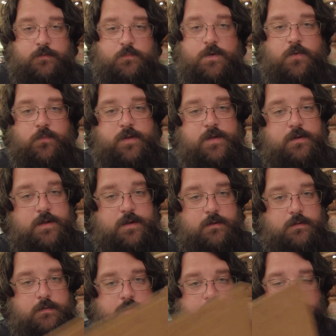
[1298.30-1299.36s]
Well, we are here
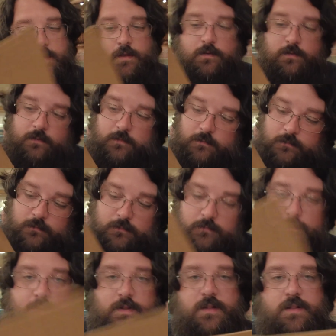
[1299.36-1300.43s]
in
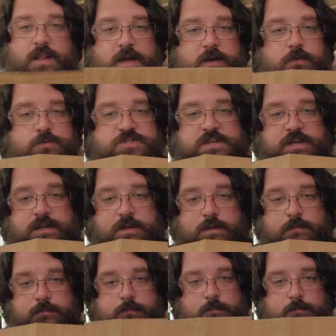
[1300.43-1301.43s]
La Cucina,